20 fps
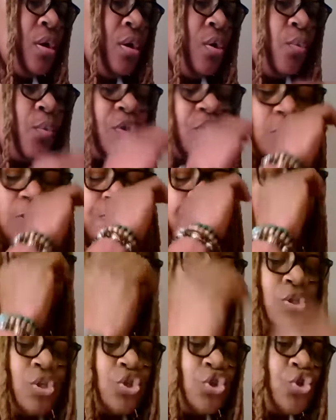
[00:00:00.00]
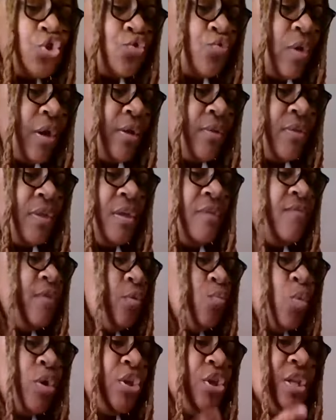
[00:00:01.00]
which spoke to strength,
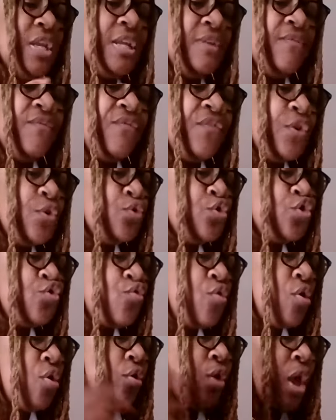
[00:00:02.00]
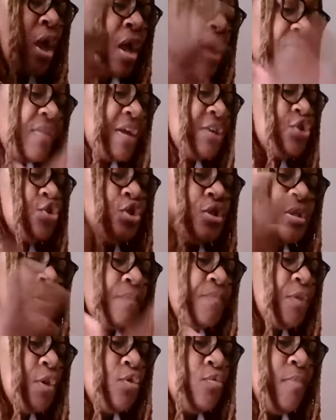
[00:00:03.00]
even when you didn't feel strong. That's just
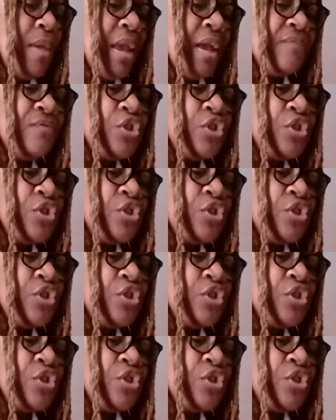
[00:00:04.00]
something you may have